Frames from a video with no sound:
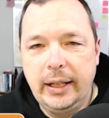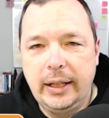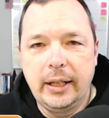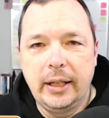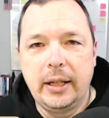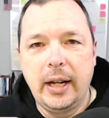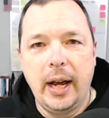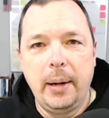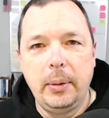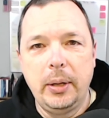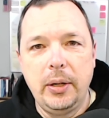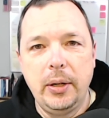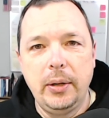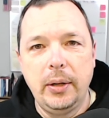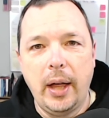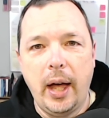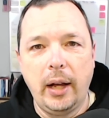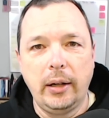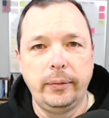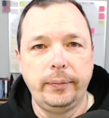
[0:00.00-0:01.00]
take the time to
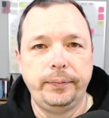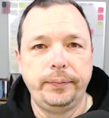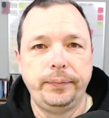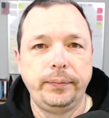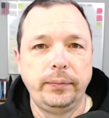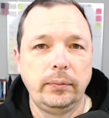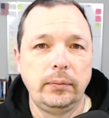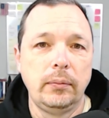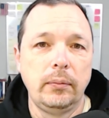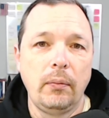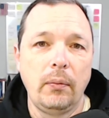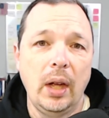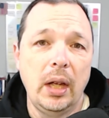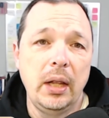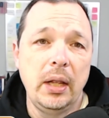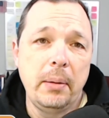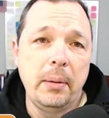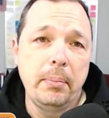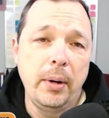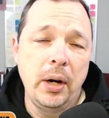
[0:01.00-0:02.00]
do that.
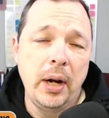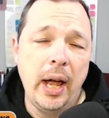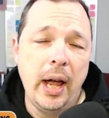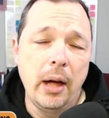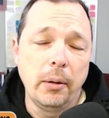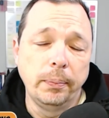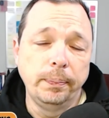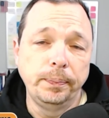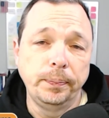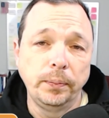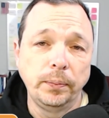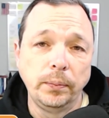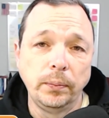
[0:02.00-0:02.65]
And they burn out.